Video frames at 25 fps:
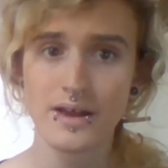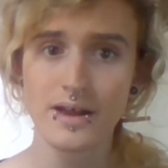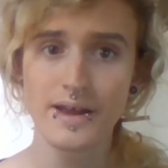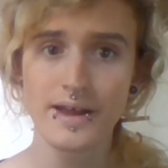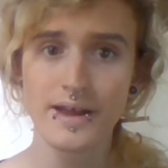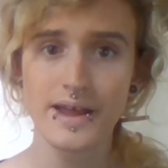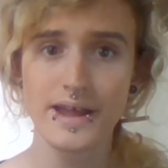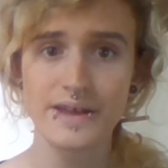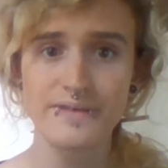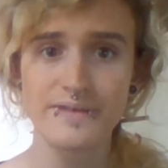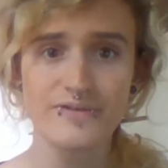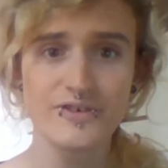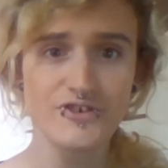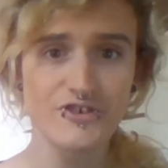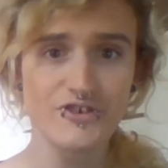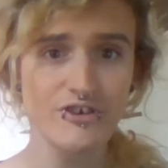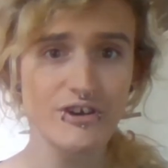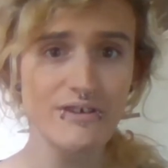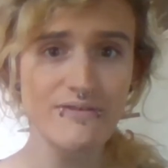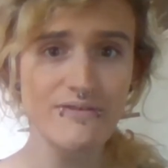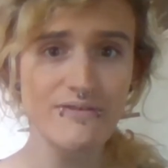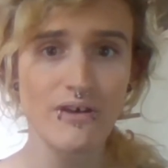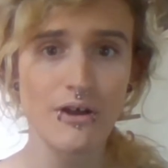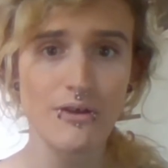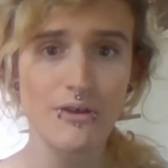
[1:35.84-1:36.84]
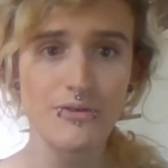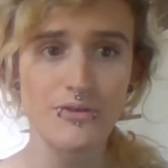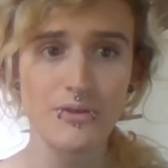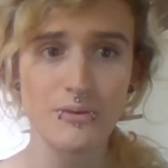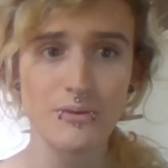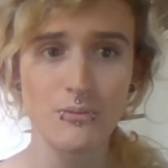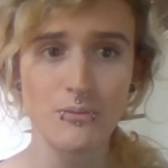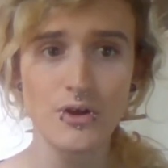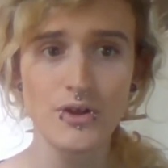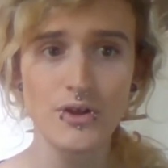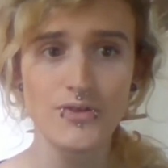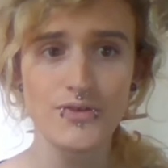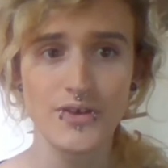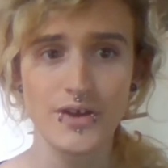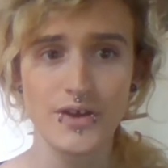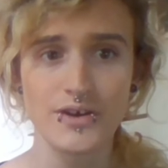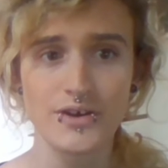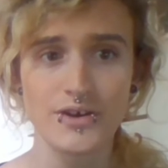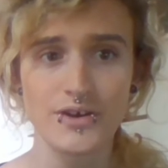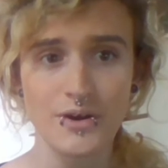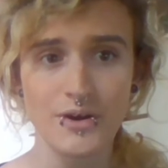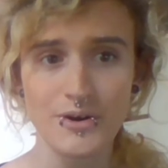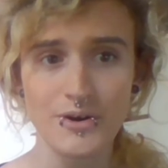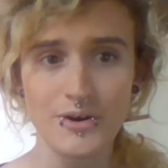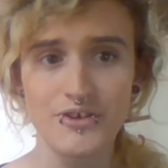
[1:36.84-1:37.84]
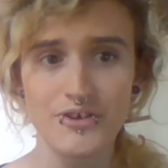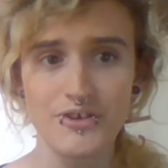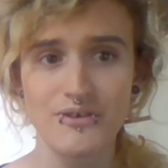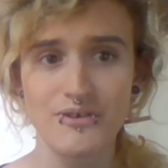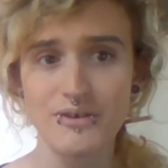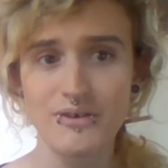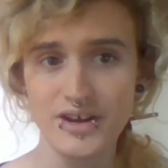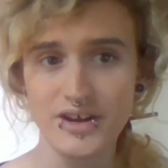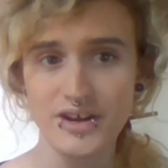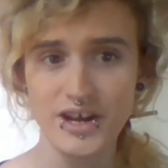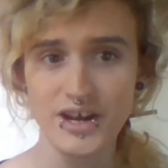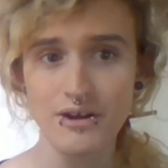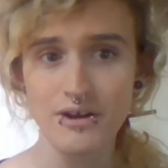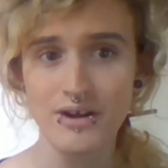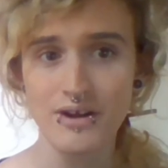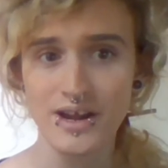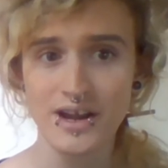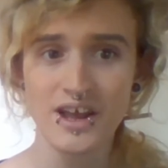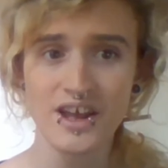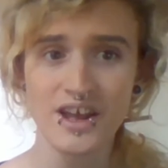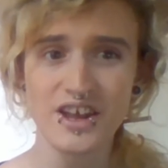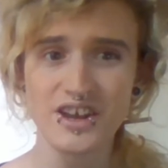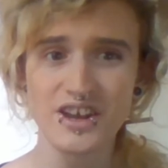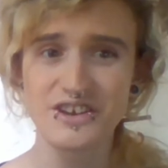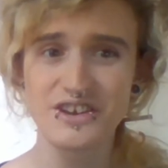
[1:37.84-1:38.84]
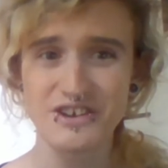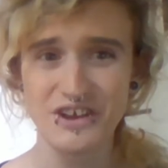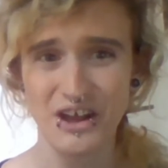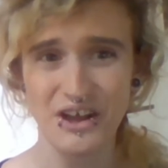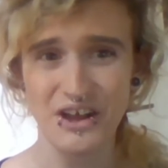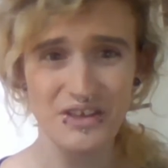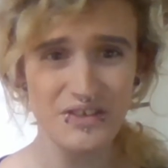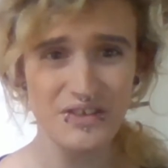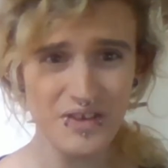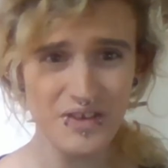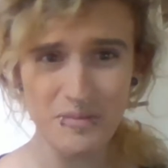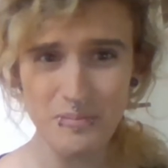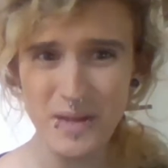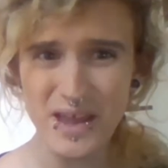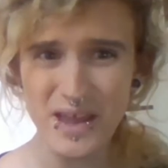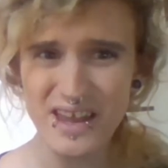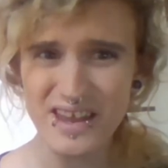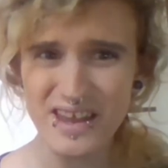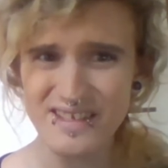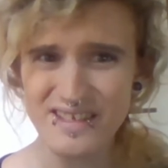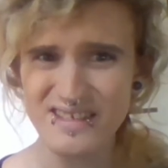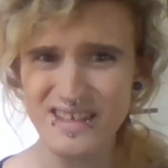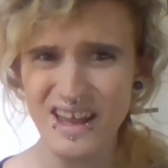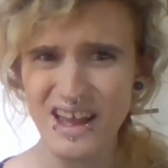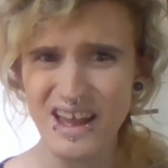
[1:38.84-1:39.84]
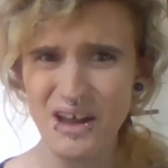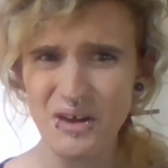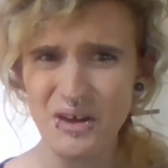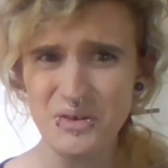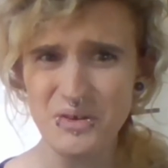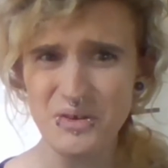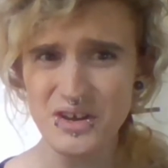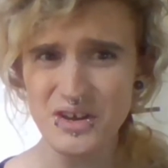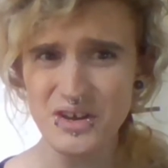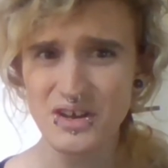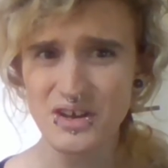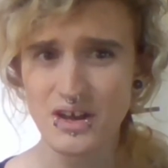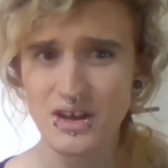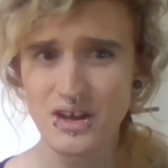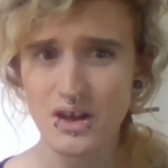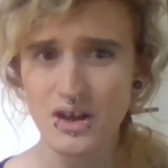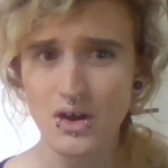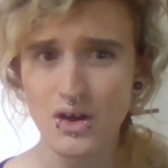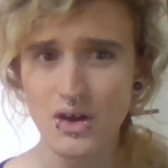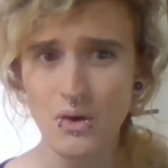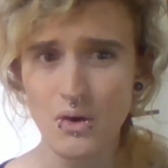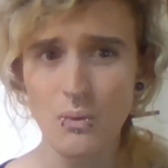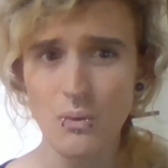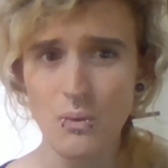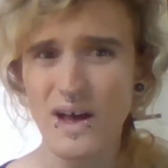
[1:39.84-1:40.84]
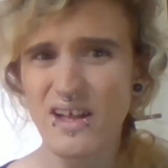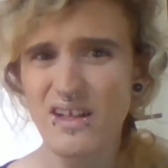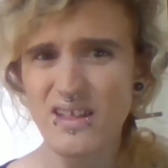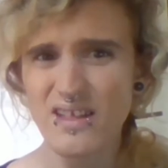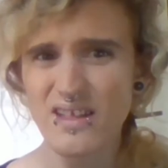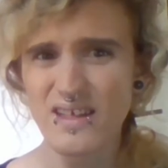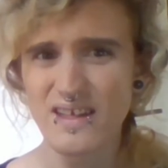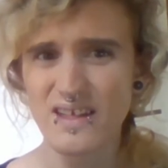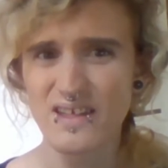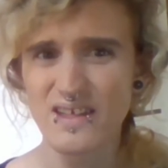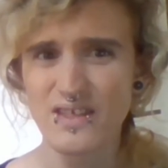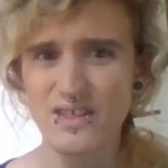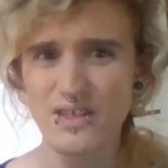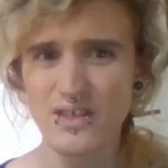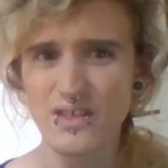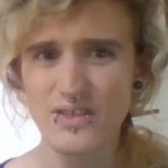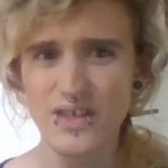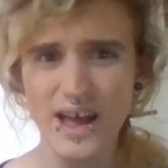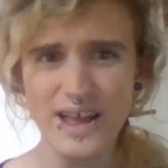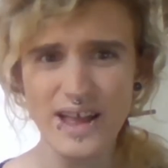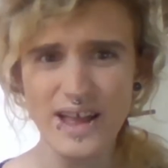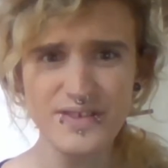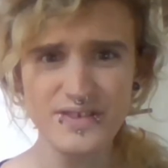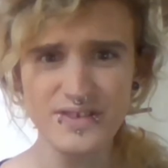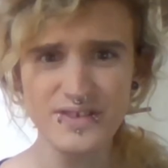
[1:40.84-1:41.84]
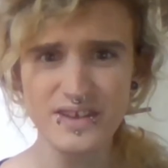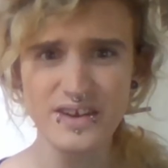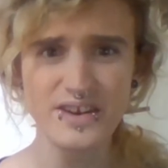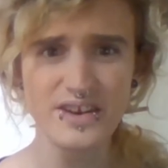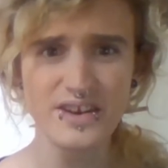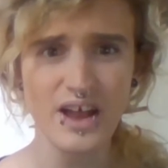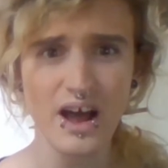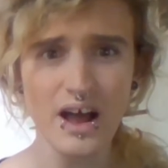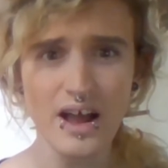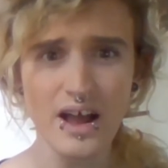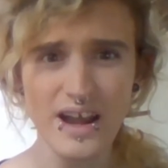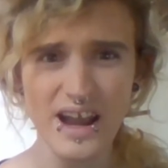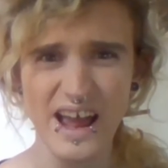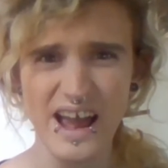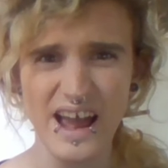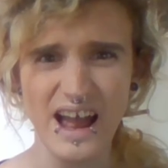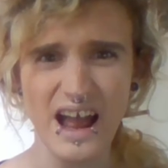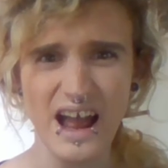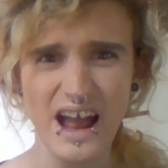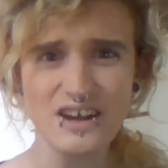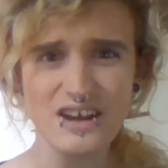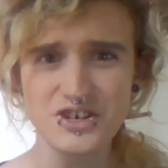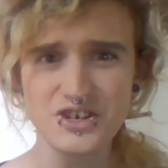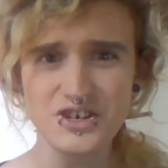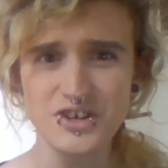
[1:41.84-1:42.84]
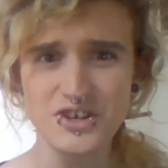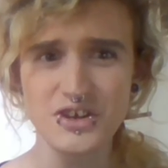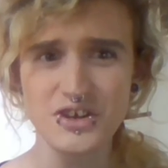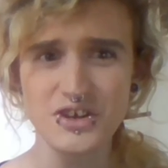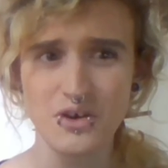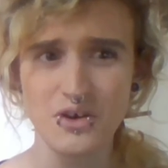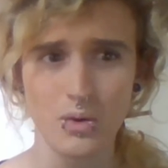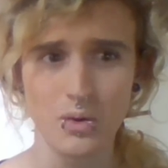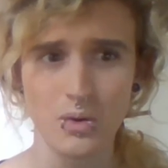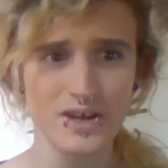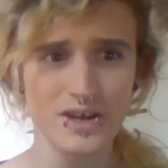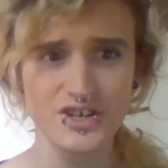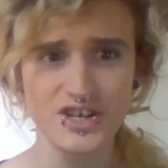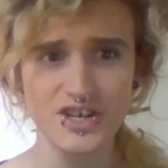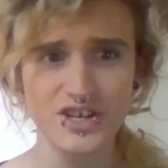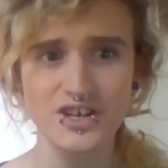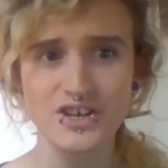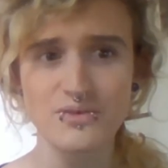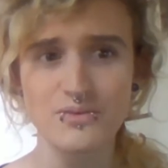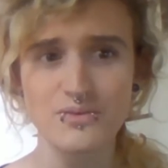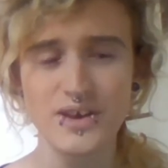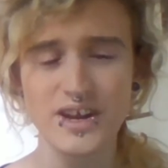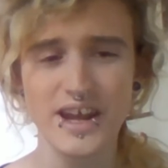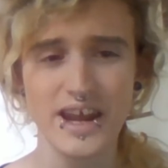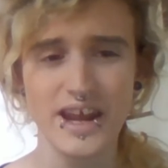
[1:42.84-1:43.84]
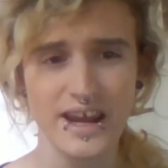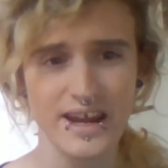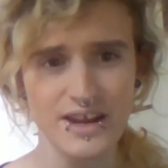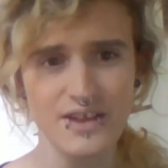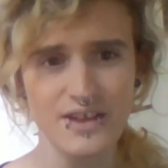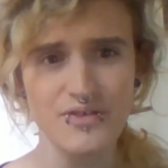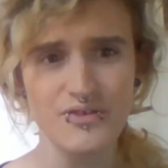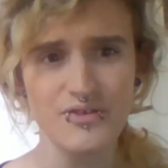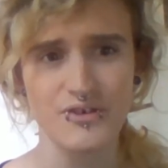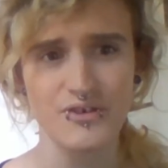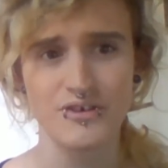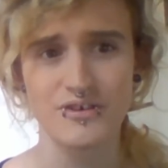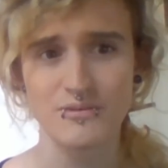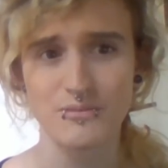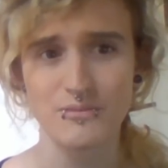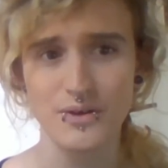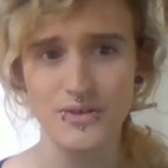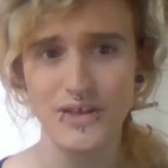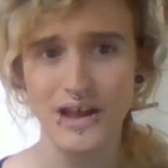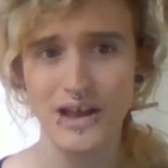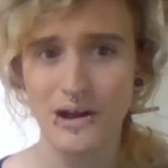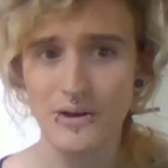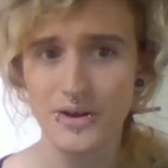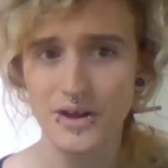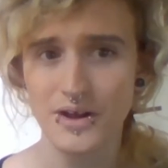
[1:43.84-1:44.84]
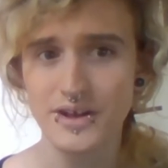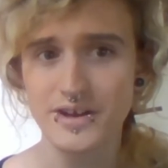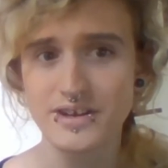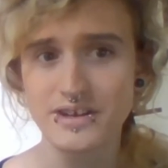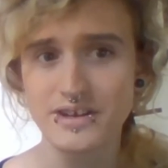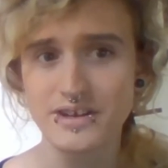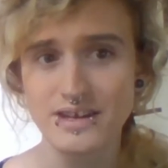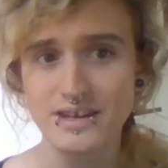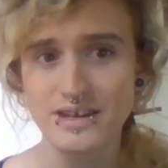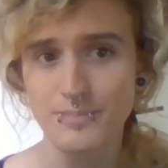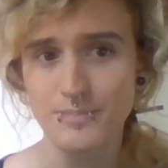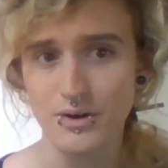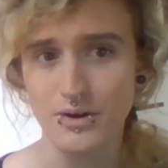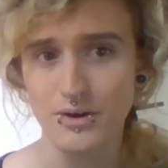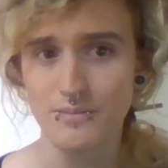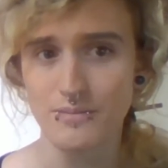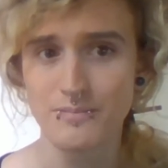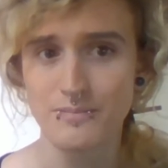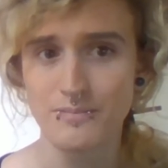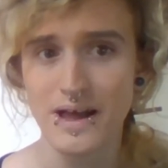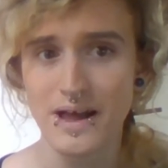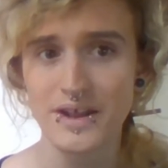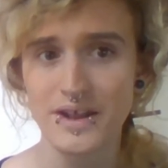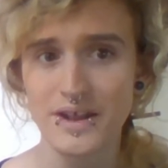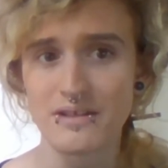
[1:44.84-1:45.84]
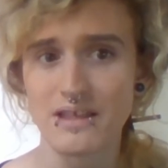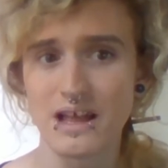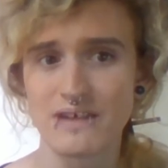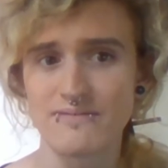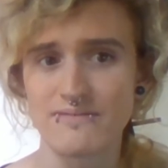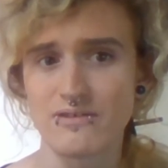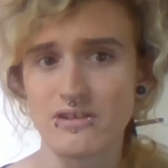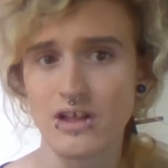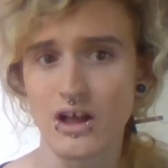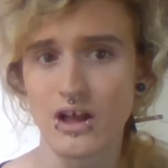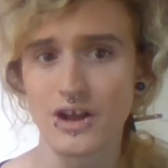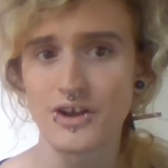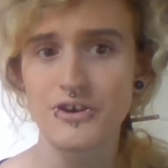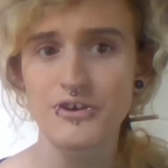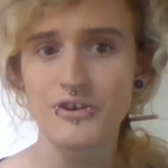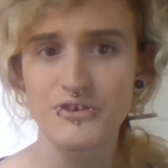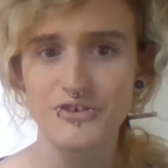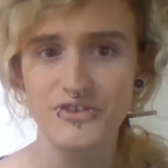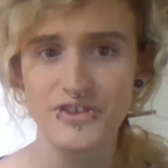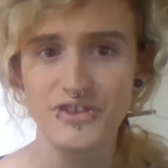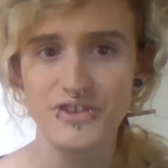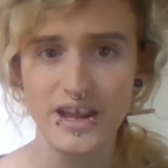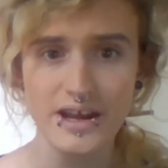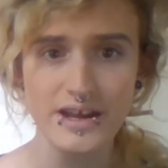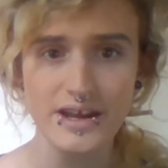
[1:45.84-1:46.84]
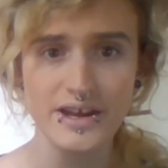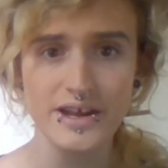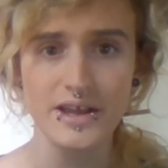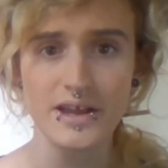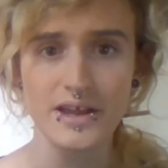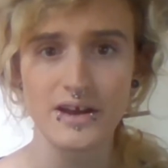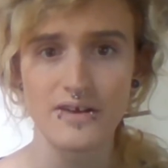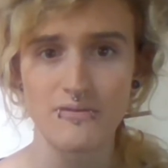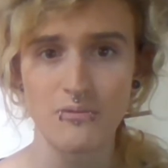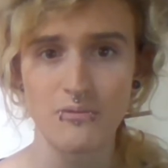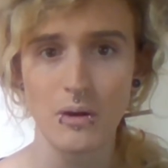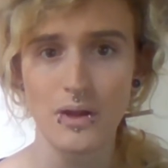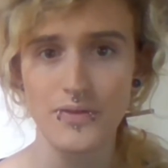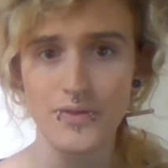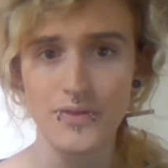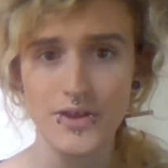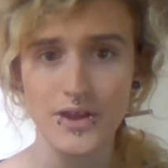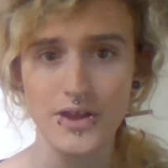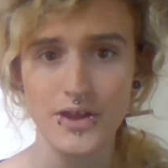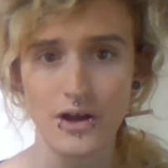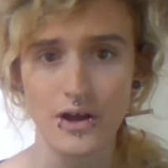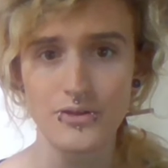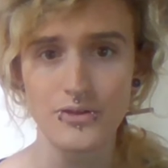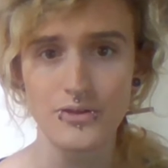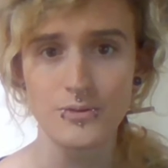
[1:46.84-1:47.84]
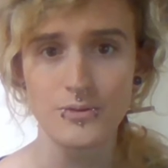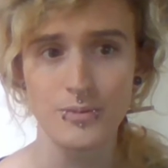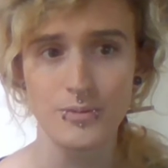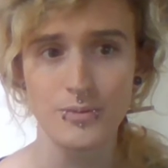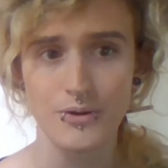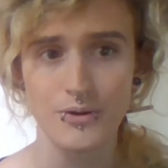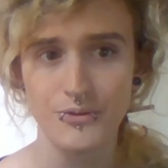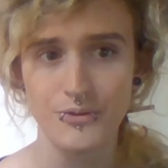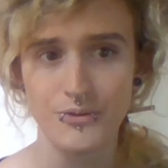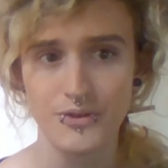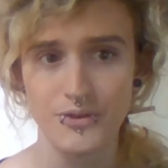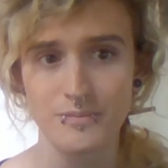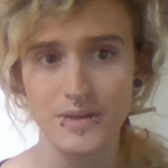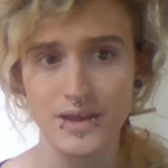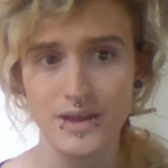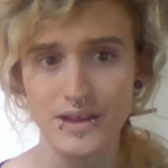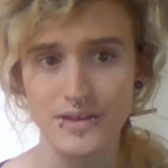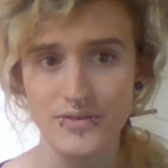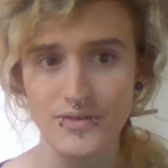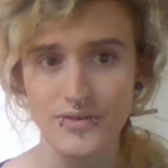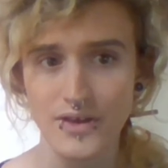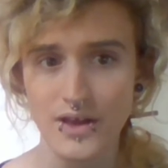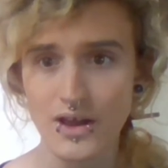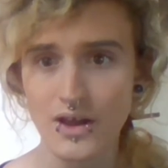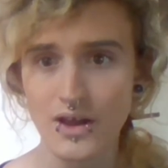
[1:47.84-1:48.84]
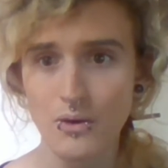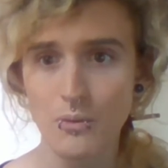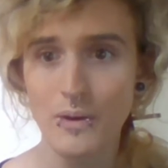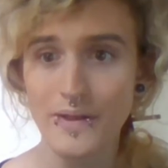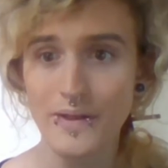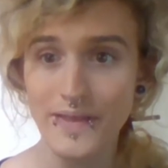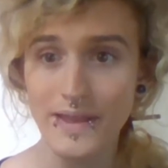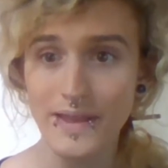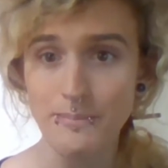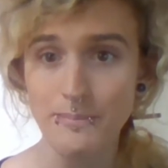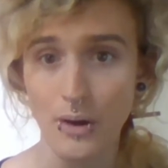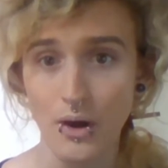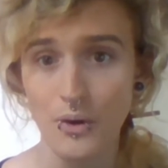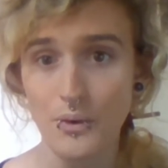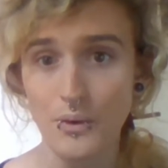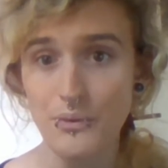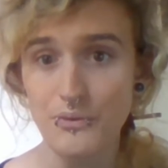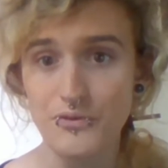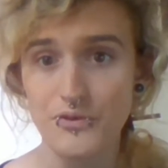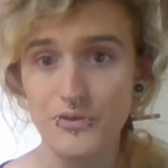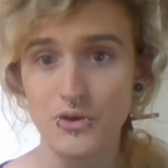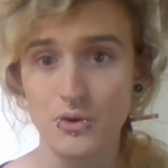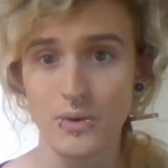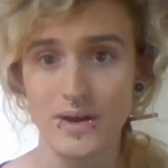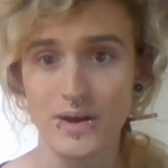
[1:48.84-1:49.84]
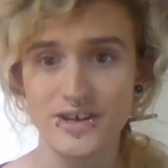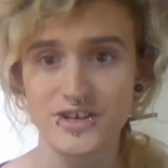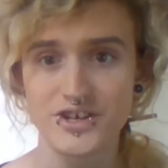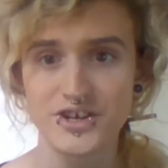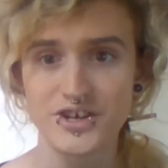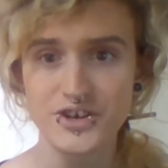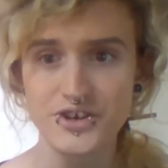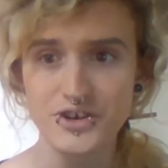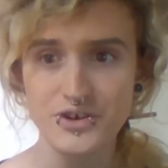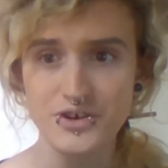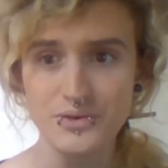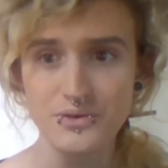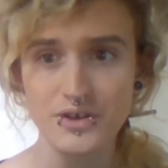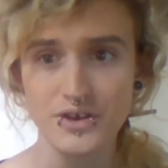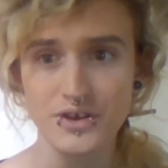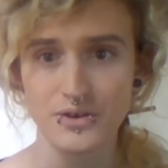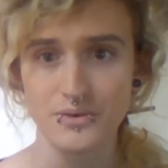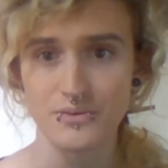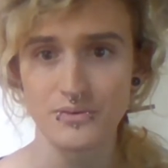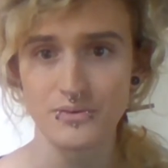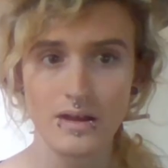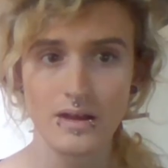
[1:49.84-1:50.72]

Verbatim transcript: If a tree falls in the woods and no one is around to hear it, does it make a sound? Well, that's not actually a question you can answer without a deeper meta level understanding of what the other person means when they pose the question to you.